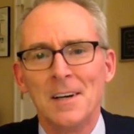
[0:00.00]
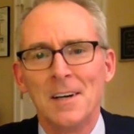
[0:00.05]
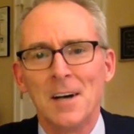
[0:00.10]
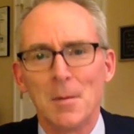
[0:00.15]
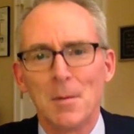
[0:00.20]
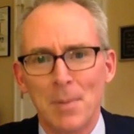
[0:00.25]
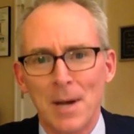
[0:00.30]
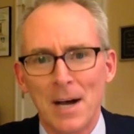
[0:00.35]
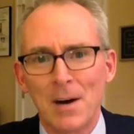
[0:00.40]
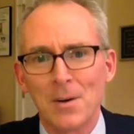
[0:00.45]

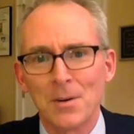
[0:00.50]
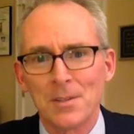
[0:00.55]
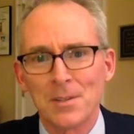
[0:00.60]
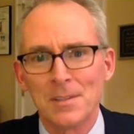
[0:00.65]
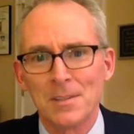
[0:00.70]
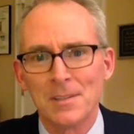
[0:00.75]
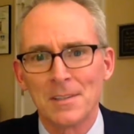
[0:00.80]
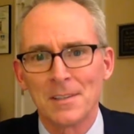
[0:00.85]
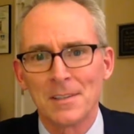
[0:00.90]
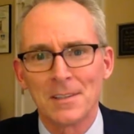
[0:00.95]
about
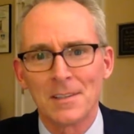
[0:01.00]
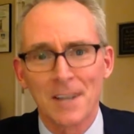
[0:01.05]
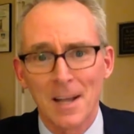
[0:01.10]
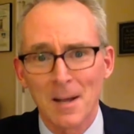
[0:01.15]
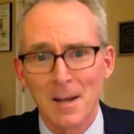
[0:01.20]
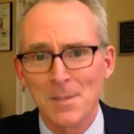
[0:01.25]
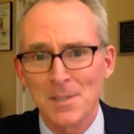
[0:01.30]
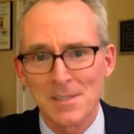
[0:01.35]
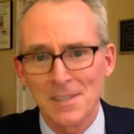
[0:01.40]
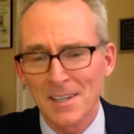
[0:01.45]

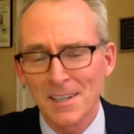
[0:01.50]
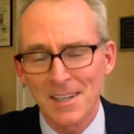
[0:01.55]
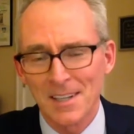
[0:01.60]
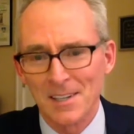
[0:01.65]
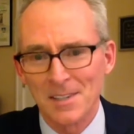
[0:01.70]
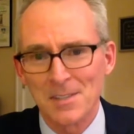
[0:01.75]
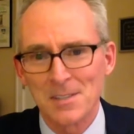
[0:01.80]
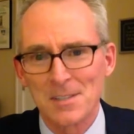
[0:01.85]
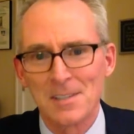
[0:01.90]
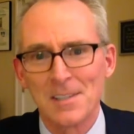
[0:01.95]
climate
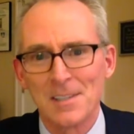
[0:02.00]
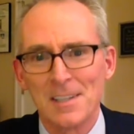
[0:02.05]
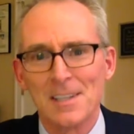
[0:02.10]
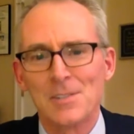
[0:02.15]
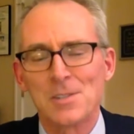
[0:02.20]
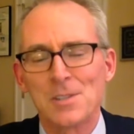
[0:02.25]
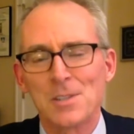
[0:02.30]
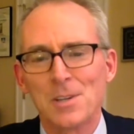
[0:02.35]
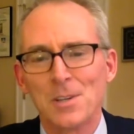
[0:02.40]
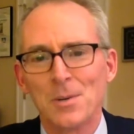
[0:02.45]
science. Are
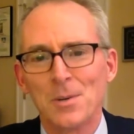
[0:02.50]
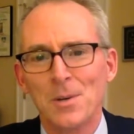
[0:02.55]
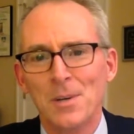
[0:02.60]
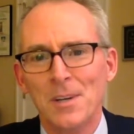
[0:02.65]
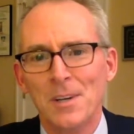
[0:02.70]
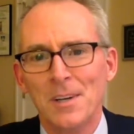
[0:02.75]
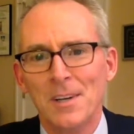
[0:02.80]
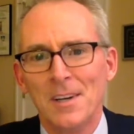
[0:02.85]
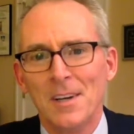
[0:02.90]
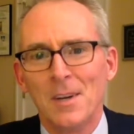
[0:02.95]
and you so,
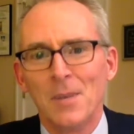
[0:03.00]
saying that